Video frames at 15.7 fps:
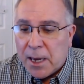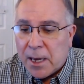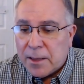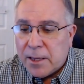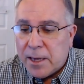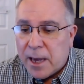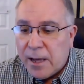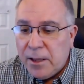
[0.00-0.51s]

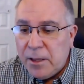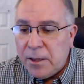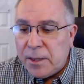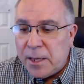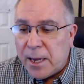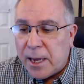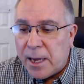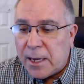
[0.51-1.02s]
The other
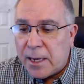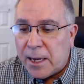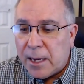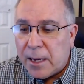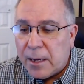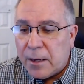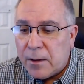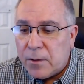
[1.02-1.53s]
thing
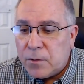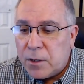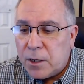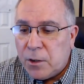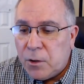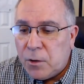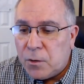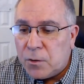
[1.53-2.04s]
is,
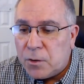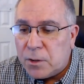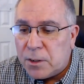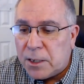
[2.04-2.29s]
can you use the